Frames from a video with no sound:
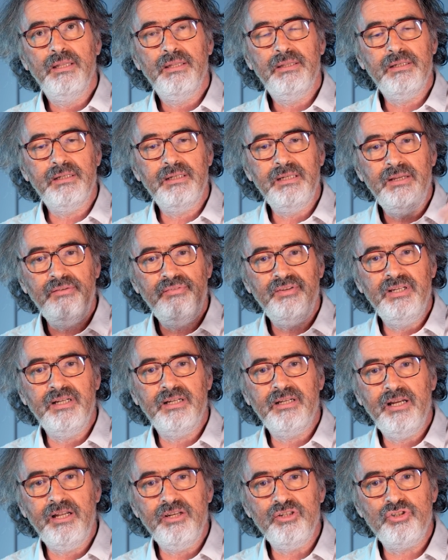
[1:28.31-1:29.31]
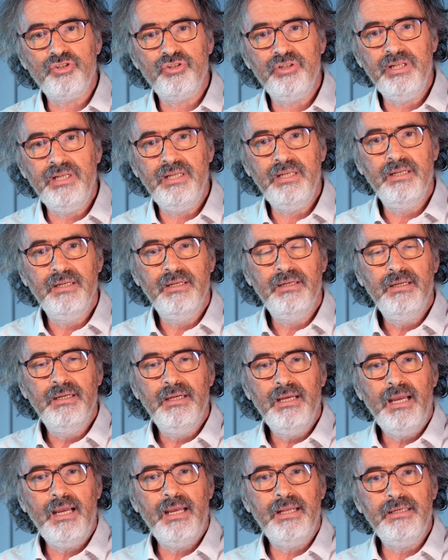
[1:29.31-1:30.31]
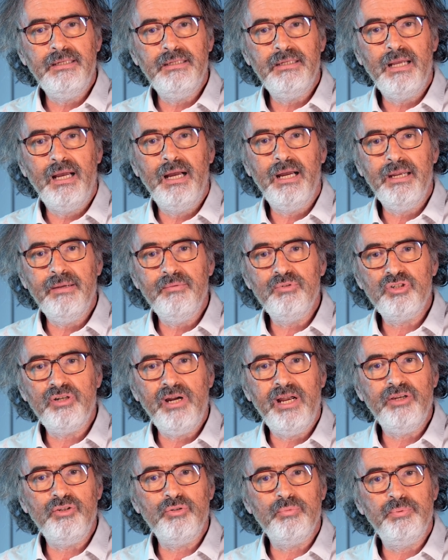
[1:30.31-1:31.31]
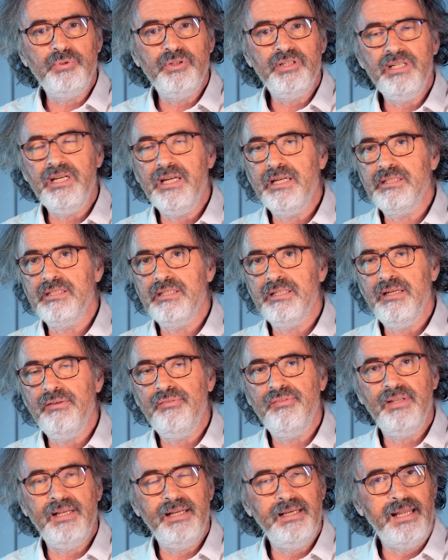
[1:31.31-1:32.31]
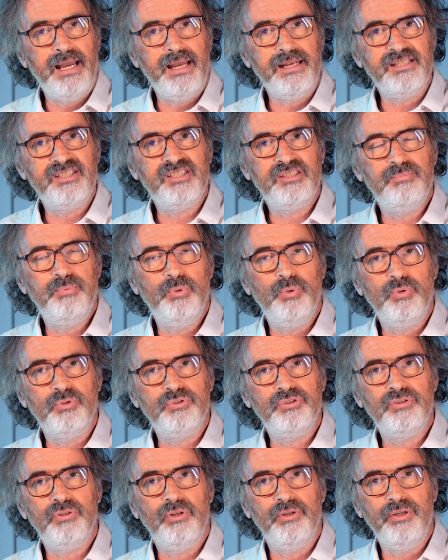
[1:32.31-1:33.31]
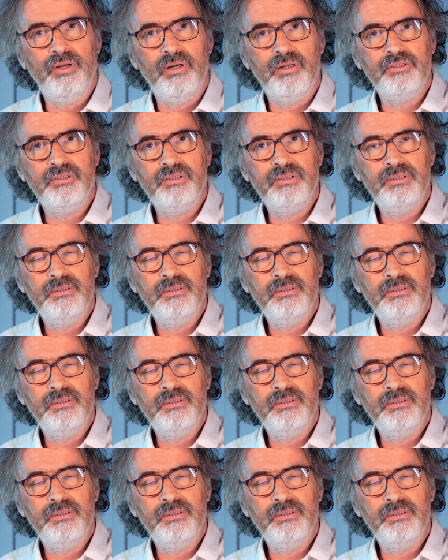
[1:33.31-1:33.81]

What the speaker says: that live in a country, and I am trying to predict if they like sports or not.